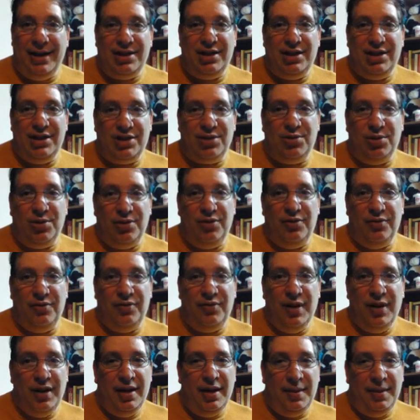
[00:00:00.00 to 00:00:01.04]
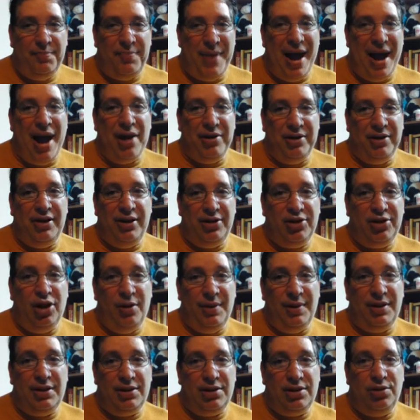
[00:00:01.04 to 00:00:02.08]
She's sort of bound and
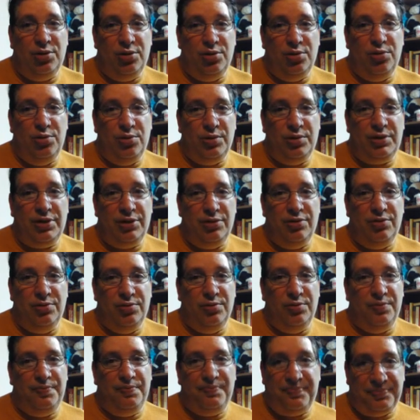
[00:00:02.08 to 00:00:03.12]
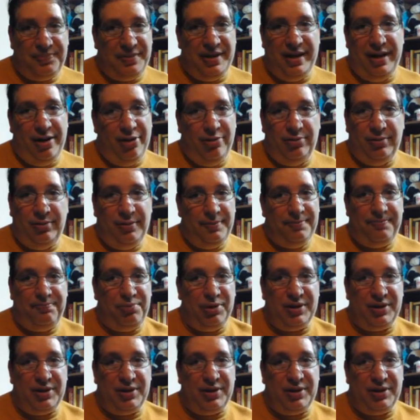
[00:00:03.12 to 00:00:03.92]
determined to you know,